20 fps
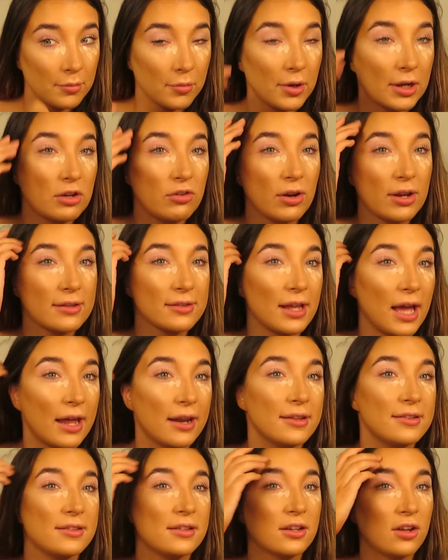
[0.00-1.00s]
Pre-drinks at
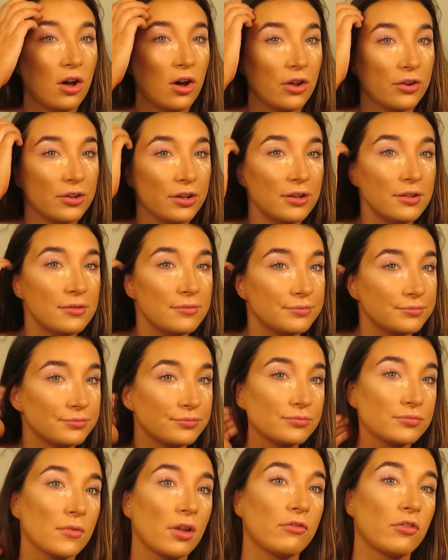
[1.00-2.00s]
Anna's in the garden.
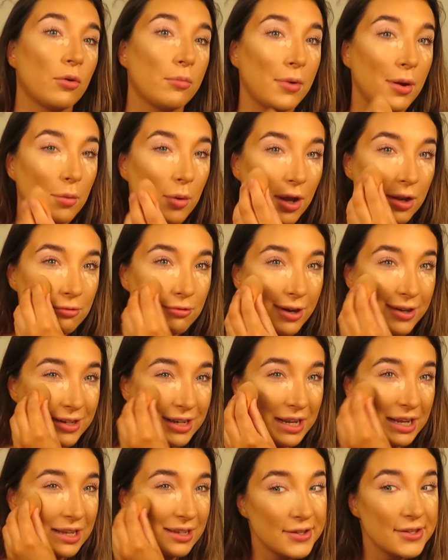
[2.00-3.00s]
I've got my wine
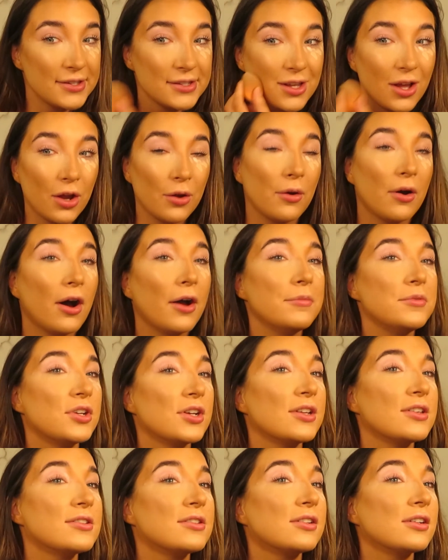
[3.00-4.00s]
ready. So I'm
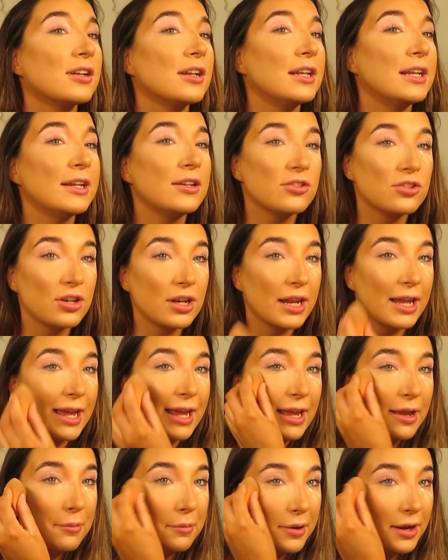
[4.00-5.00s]
just
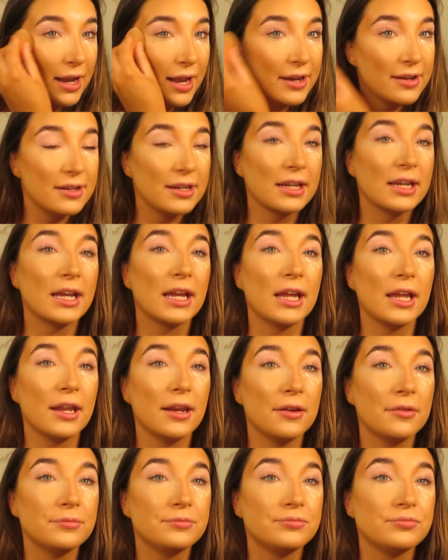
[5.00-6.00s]
literally blending
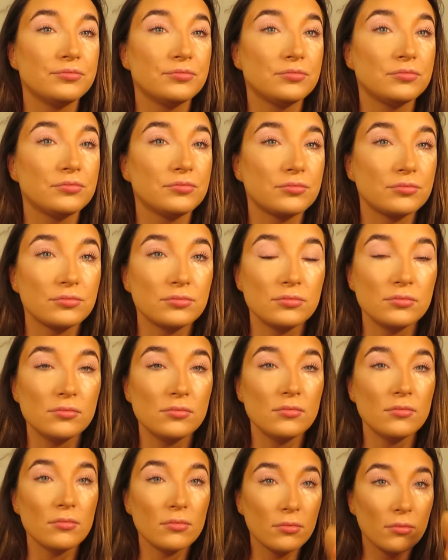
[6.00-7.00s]
in
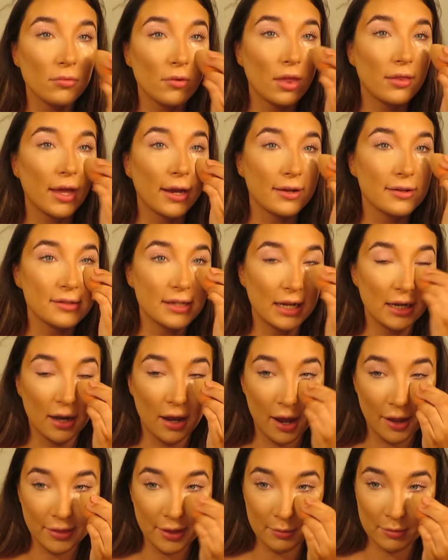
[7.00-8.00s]
that concealer,
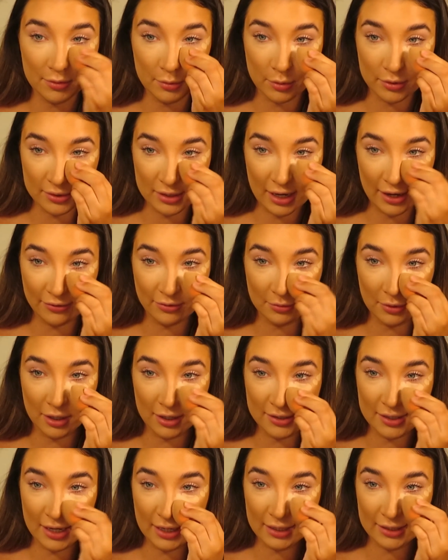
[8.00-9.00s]
and then with what's left, I'm
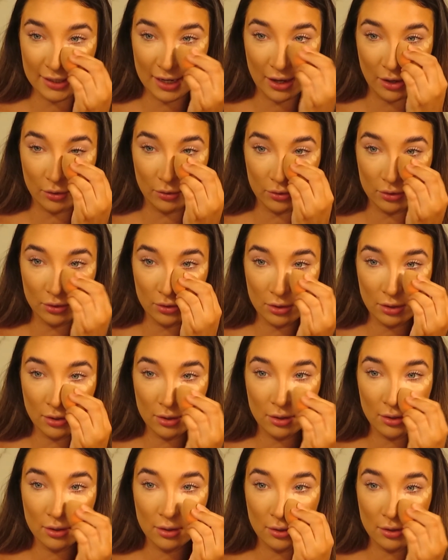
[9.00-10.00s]
gonna take it down
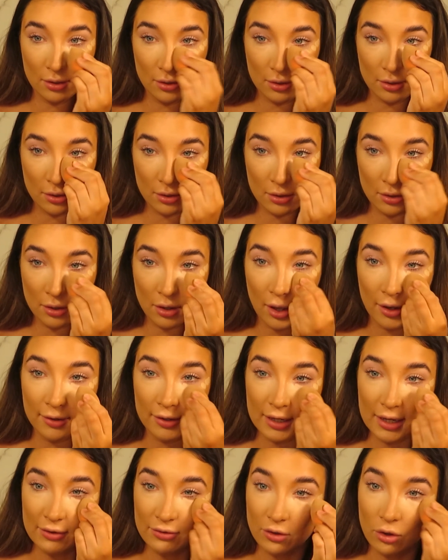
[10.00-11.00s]

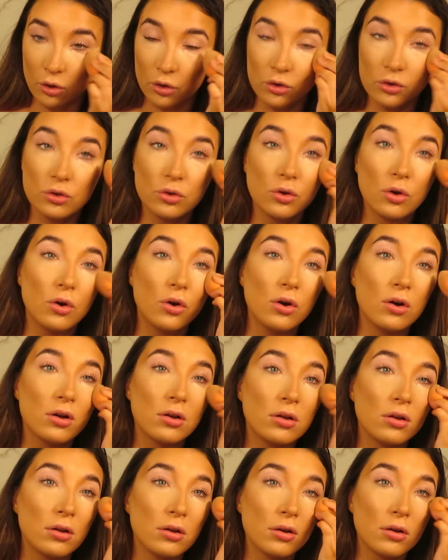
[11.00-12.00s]
underneath the contour,
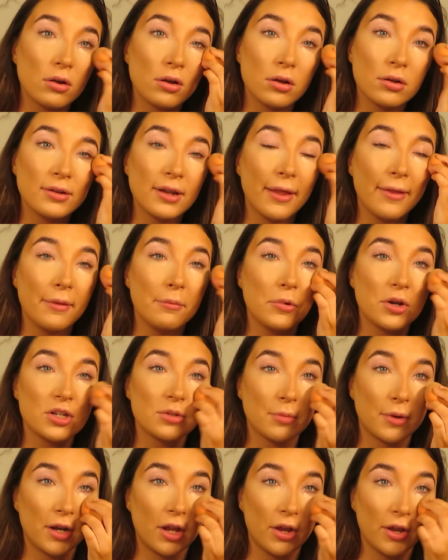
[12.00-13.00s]
down the bridge
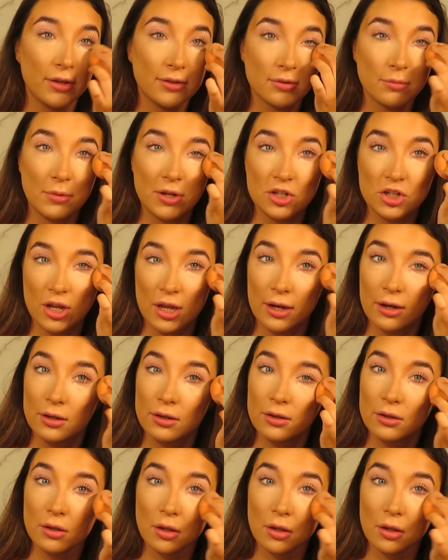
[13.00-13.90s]
of my nose, on my chin.